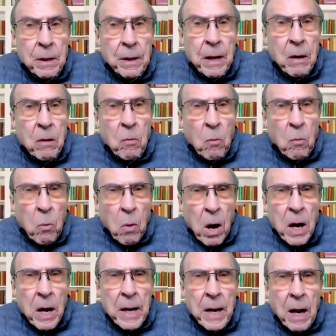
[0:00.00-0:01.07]
Now,
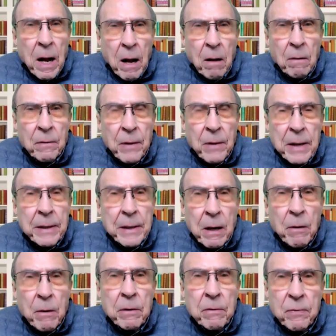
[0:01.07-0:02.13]
why aren't they
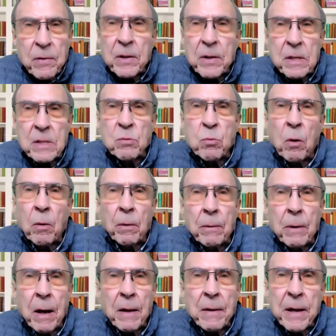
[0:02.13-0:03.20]
going for this one?
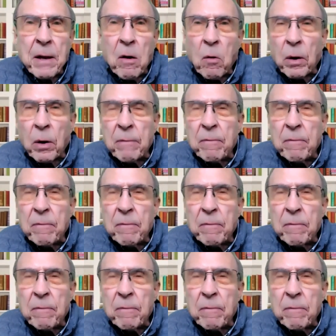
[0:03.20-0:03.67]
Are they all